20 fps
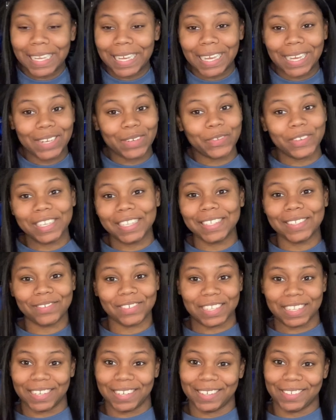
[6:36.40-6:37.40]
A win is a
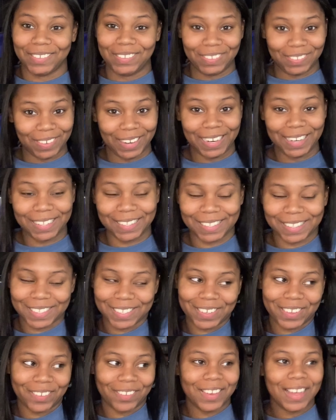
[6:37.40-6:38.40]
win, right?
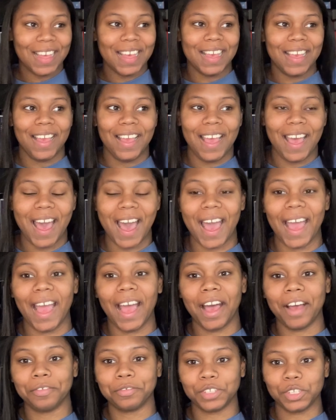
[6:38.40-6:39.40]
So I
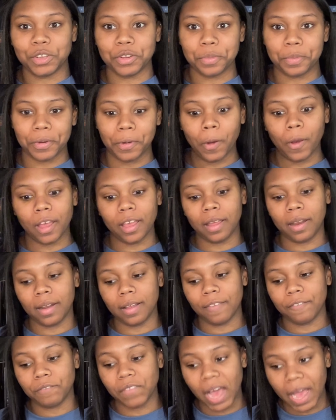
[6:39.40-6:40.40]
have to put
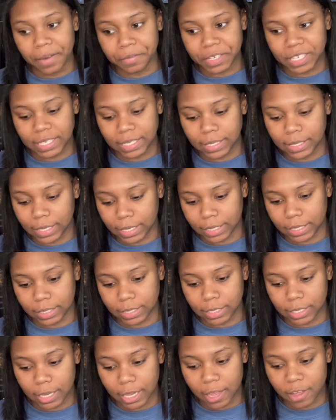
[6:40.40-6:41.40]
5 to
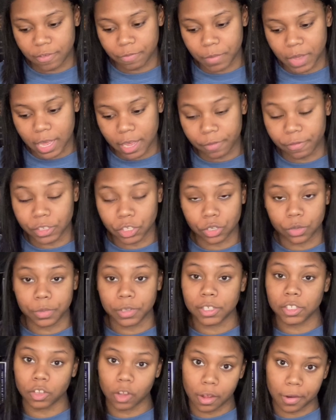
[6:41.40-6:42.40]
6 of my physical
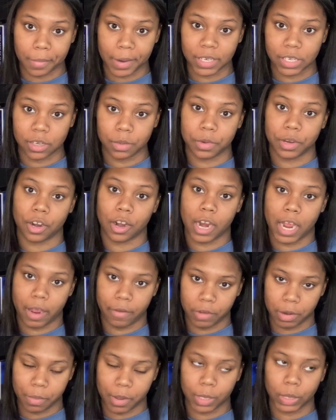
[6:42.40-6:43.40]
books on my TBR
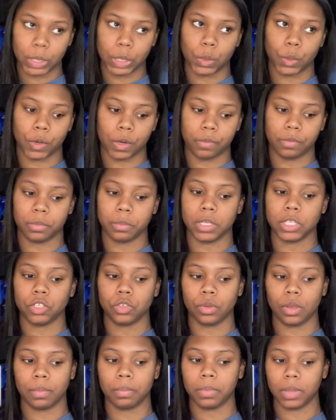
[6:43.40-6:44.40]
every month in order for me to
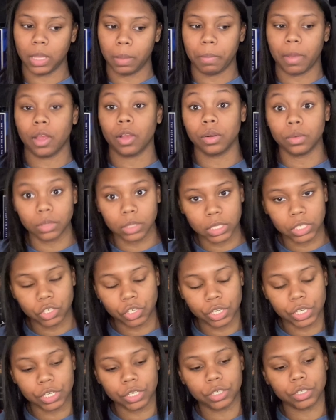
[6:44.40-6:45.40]
complete my goal this
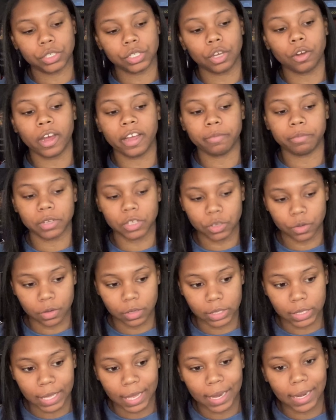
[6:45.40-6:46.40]
year. So I've been
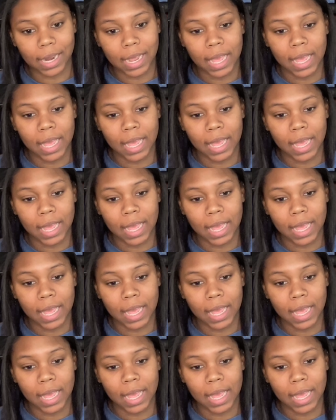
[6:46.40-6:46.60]
doing that.